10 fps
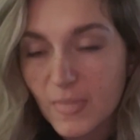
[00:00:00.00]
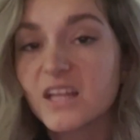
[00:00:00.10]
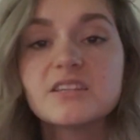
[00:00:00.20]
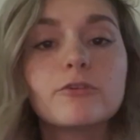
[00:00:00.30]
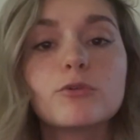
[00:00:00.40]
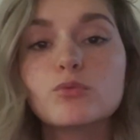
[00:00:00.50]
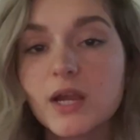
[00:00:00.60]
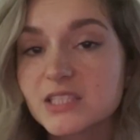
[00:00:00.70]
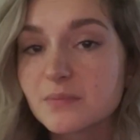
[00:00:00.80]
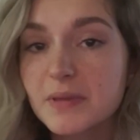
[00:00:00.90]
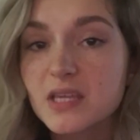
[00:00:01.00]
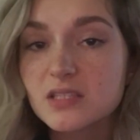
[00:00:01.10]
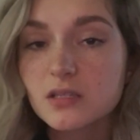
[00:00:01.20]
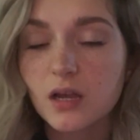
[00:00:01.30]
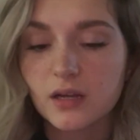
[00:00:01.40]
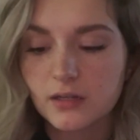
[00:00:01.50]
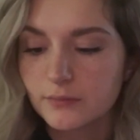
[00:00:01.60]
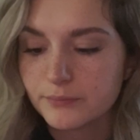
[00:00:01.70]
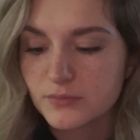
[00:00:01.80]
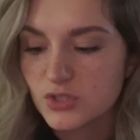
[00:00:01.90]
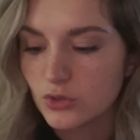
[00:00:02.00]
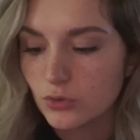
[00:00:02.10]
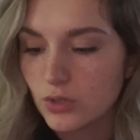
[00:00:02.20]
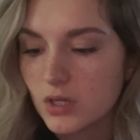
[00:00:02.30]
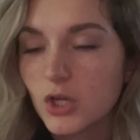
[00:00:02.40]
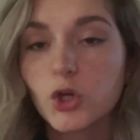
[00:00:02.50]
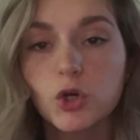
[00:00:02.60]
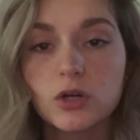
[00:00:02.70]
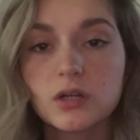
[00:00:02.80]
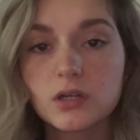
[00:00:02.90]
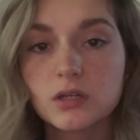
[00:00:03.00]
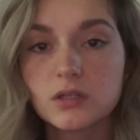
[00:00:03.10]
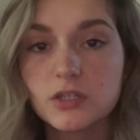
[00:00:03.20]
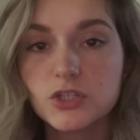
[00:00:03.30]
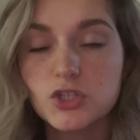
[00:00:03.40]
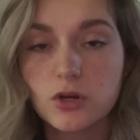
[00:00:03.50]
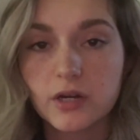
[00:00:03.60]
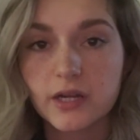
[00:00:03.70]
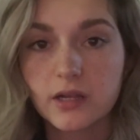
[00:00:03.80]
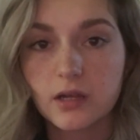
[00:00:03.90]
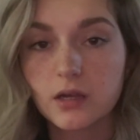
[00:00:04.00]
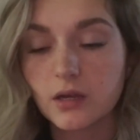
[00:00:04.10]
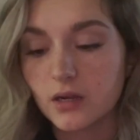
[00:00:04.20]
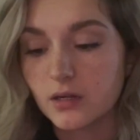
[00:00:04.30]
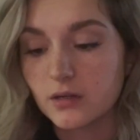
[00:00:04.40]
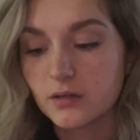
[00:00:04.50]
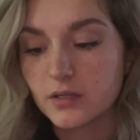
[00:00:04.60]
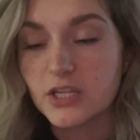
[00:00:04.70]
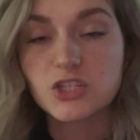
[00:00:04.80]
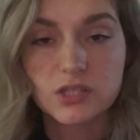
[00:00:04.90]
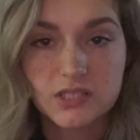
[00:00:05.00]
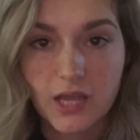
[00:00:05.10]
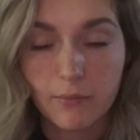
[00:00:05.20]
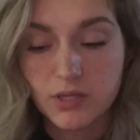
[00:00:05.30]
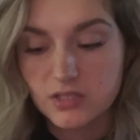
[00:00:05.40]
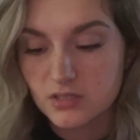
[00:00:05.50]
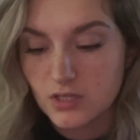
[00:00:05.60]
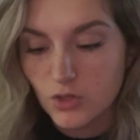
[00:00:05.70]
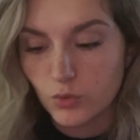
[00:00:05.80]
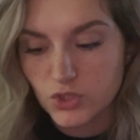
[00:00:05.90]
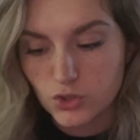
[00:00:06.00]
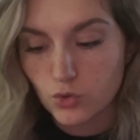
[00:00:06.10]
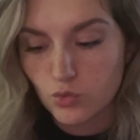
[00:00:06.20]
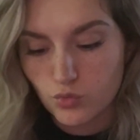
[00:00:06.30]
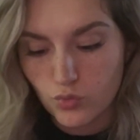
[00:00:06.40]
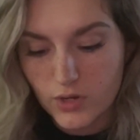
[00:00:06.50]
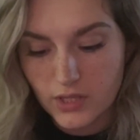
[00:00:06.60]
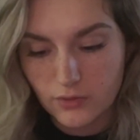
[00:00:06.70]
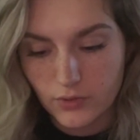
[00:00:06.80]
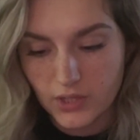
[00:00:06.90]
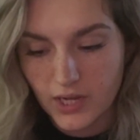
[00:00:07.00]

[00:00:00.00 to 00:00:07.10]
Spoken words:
different recipes to cook during each of the Sabbats, which is really, really